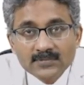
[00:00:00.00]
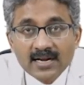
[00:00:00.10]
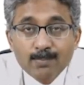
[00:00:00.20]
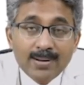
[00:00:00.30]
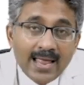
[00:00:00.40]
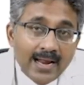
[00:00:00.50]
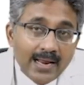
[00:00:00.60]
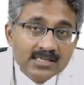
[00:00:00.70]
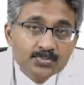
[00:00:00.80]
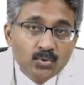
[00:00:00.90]
And black
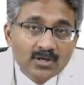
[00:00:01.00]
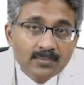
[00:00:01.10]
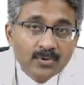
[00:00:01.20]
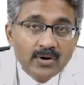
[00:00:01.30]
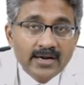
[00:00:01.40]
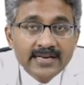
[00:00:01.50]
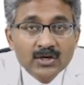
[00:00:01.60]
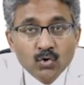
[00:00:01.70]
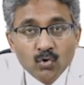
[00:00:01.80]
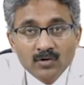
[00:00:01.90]
color sputum you get
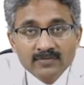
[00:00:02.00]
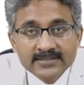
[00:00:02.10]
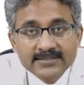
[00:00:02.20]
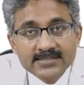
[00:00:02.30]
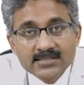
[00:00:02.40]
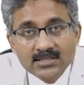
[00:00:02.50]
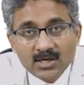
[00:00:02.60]
in Kohlberger's